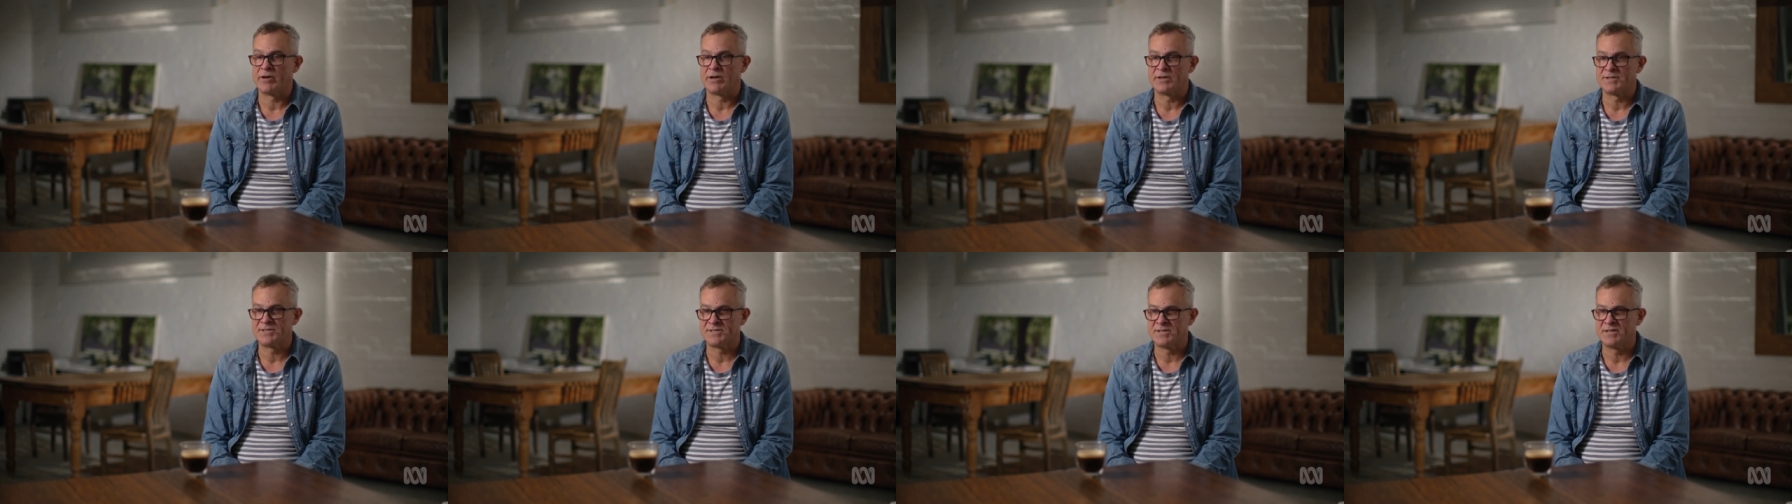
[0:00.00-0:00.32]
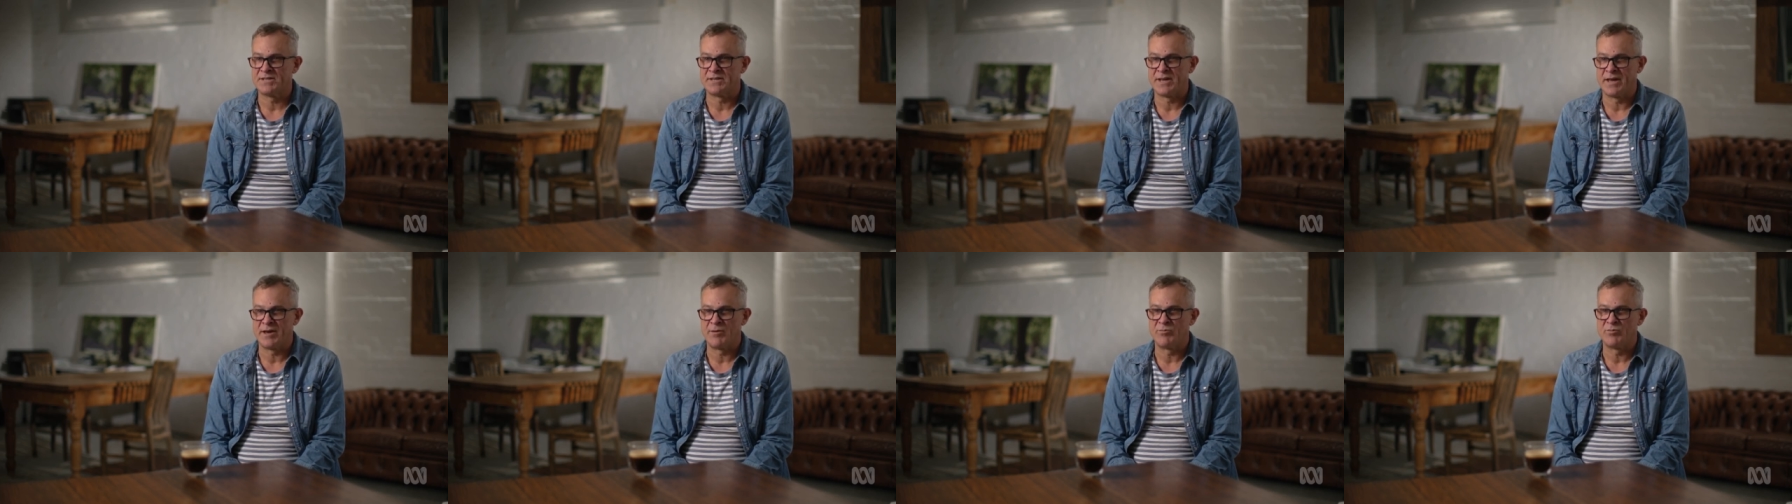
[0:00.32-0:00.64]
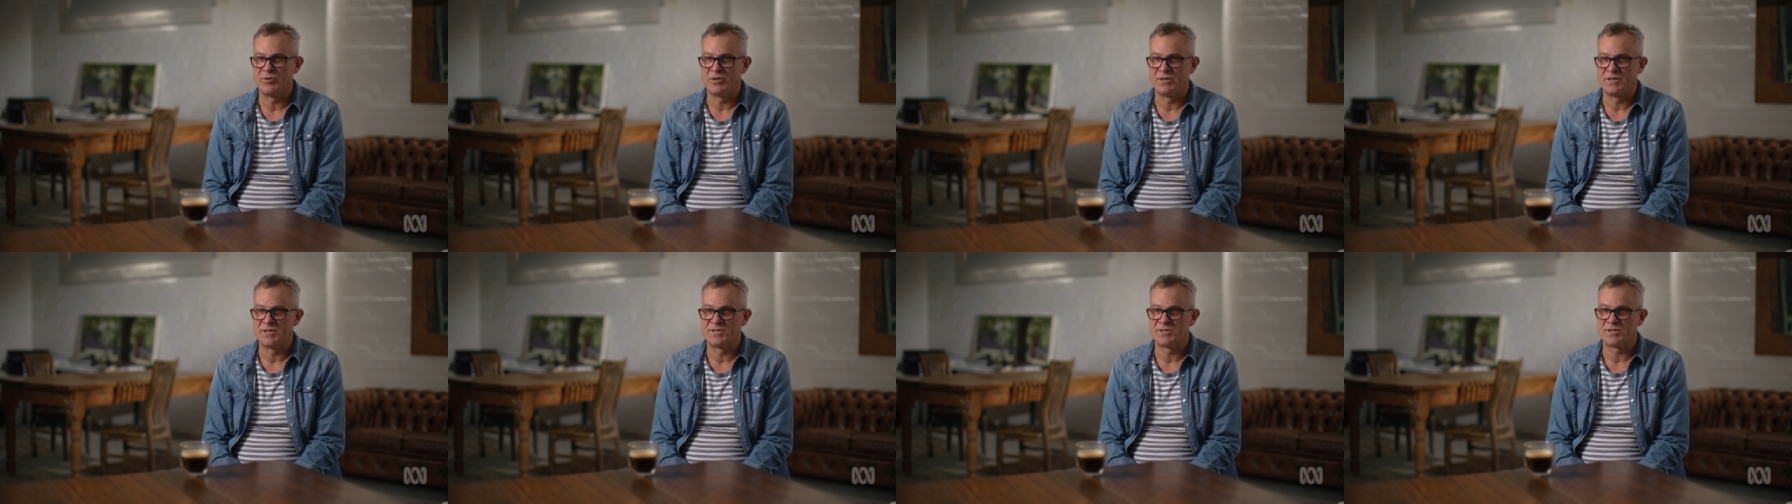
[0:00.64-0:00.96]
I sit down
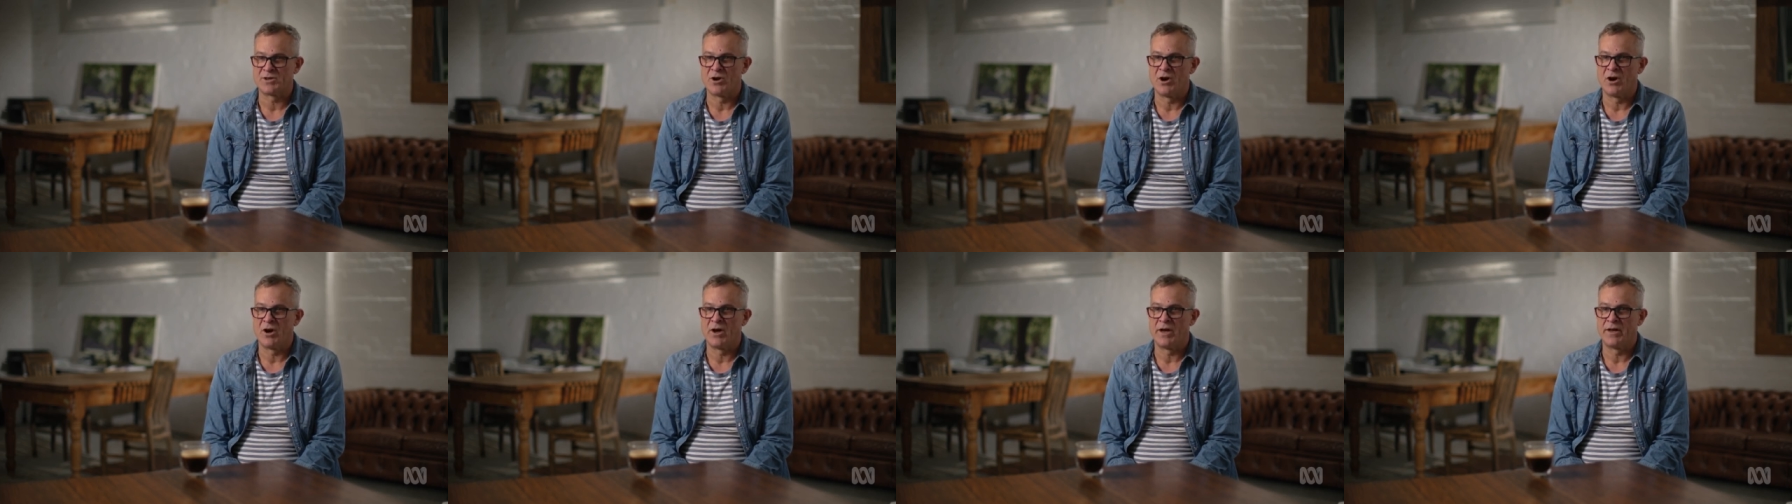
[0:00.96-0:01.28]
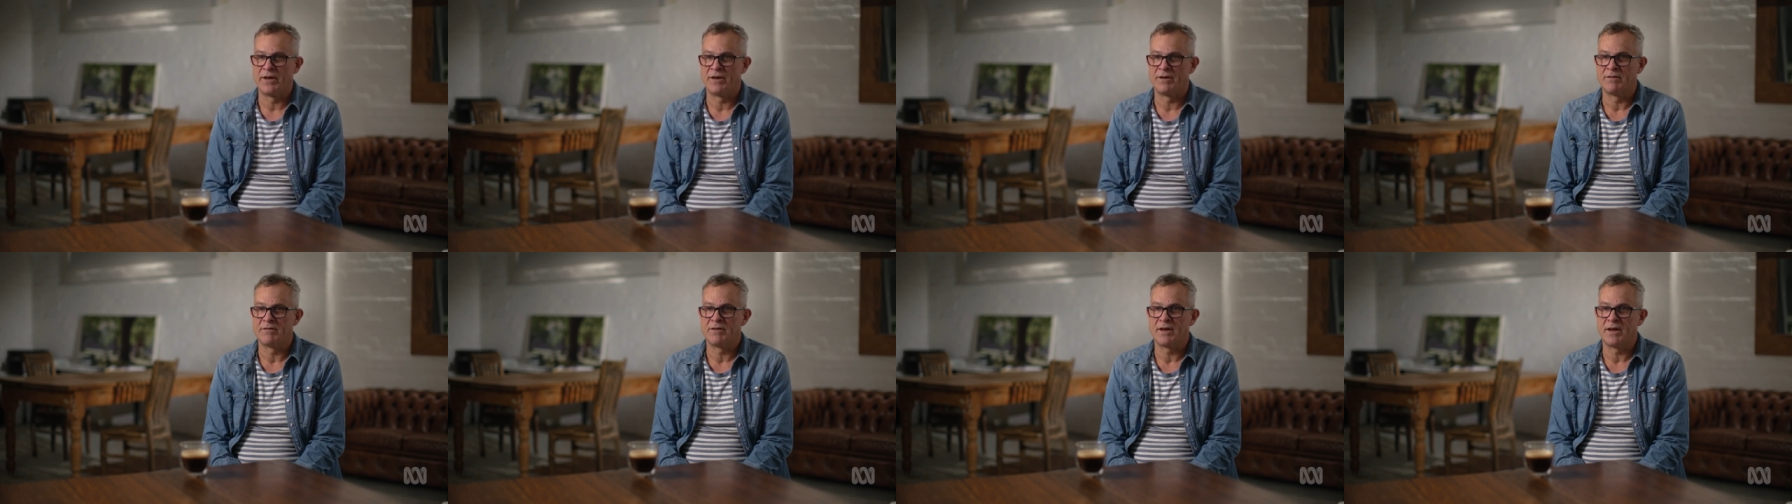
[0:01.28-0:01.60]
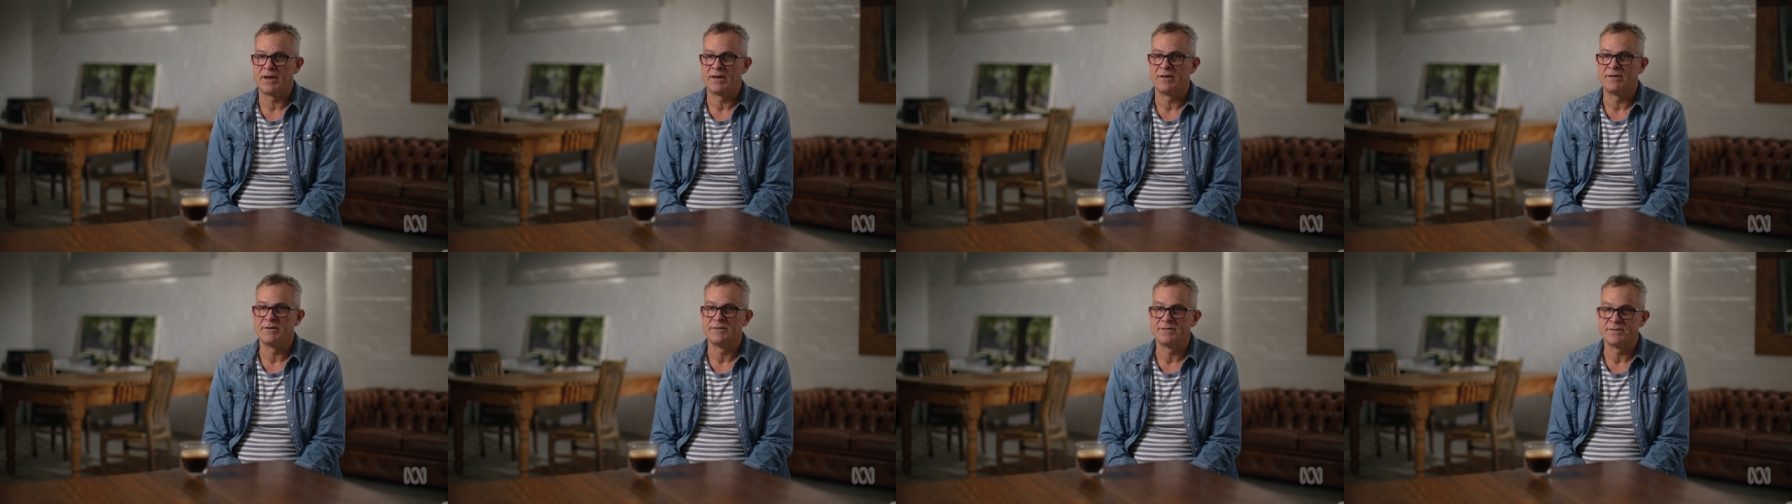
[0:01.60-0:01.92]
with this guy
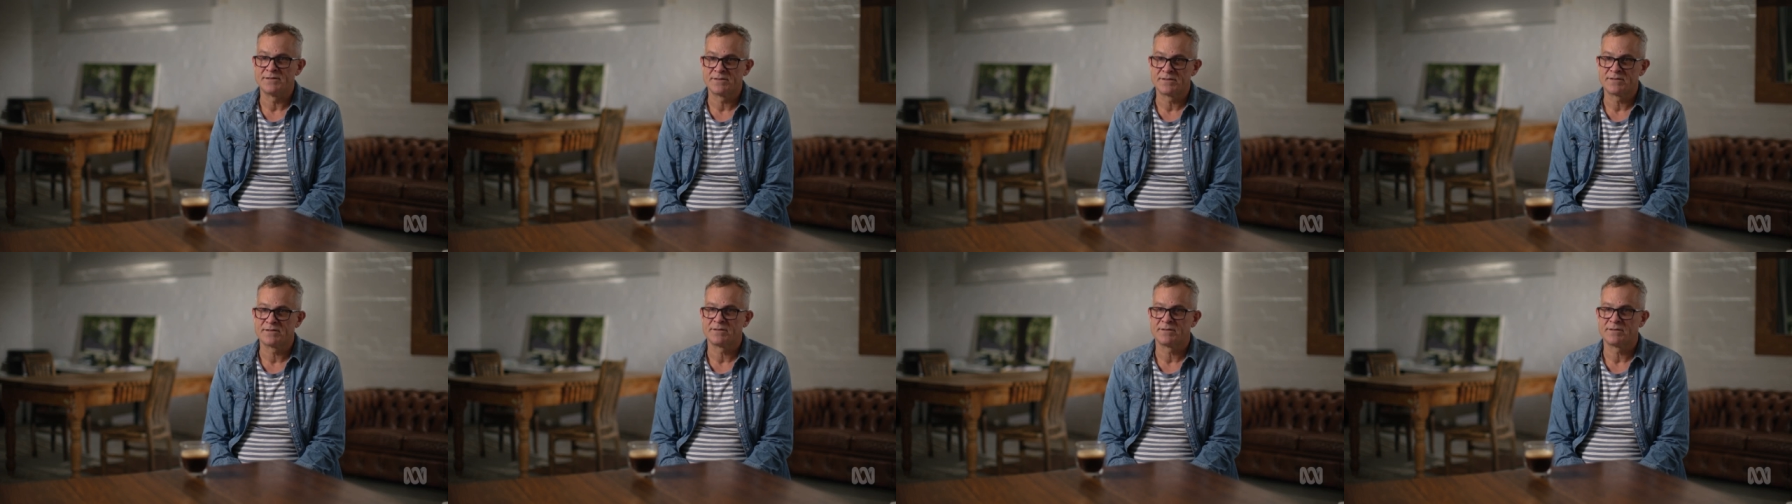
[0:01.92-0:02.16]
and